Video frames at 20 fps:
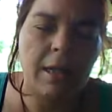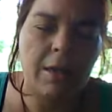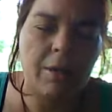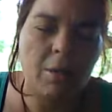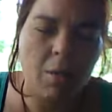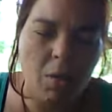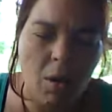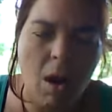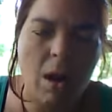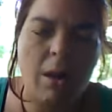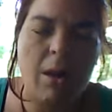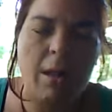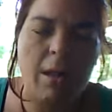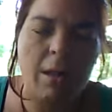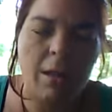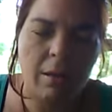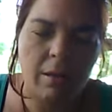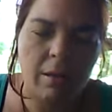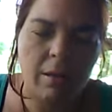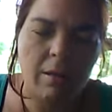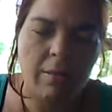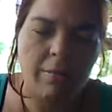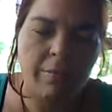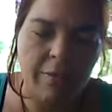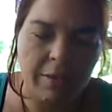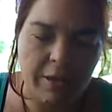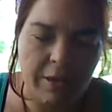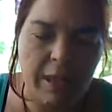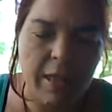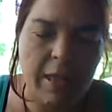chronic
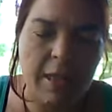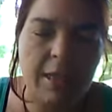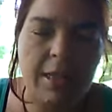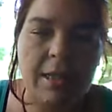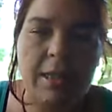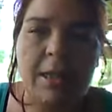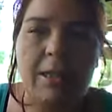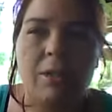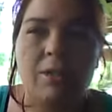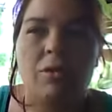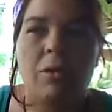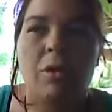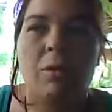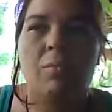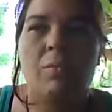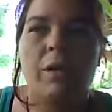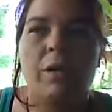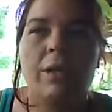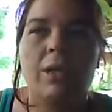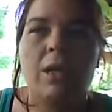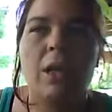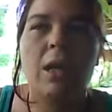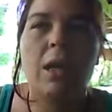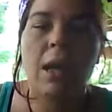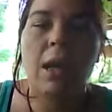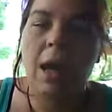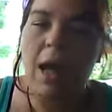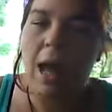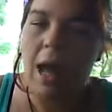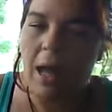fatigue syndrome, which
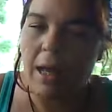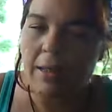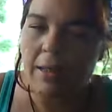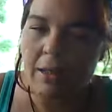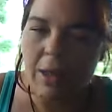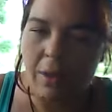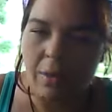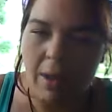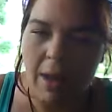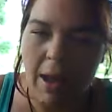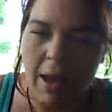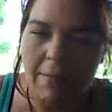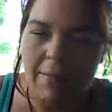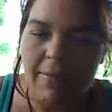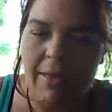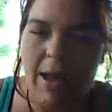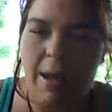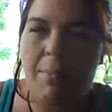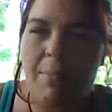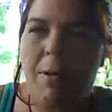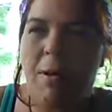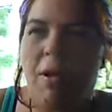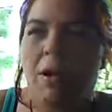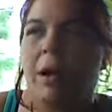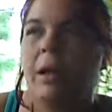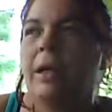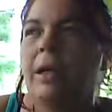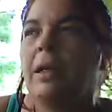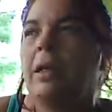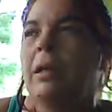I don't have that
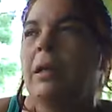part